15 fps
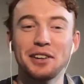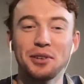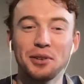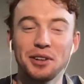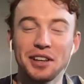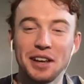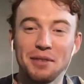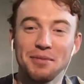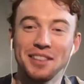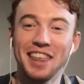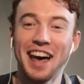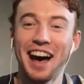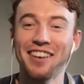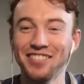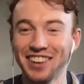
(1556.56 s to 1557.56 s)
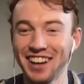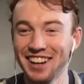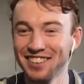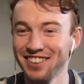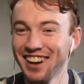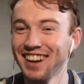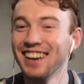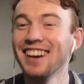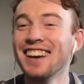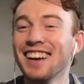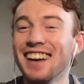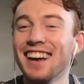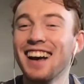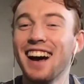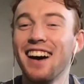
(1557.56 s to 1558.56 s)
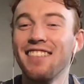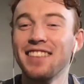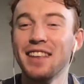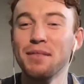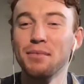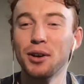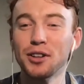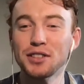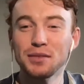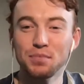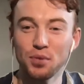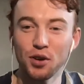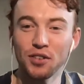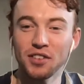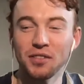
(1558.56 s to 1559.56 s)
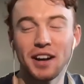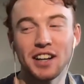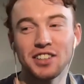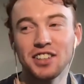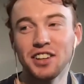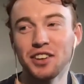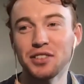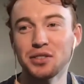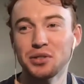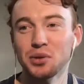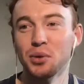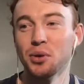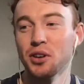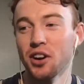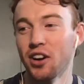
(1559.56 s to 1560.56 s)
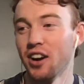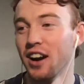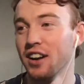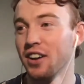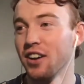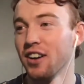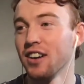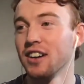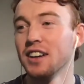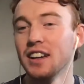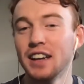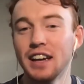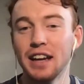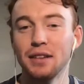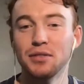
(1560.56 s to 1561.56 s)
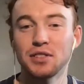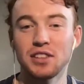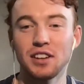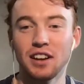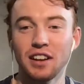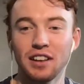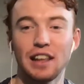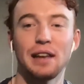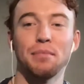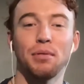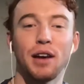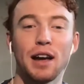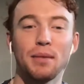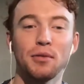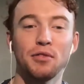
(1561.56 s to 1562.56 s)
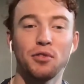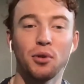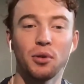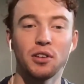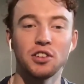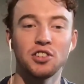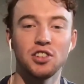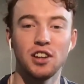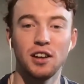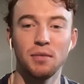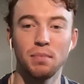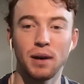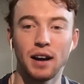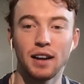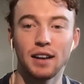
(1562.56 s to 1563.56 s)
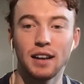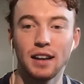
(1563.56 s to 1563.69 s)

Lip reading: him in that. But anyway, and then most improved, I've actually gone Zorko. I know he was an elite player before this year, but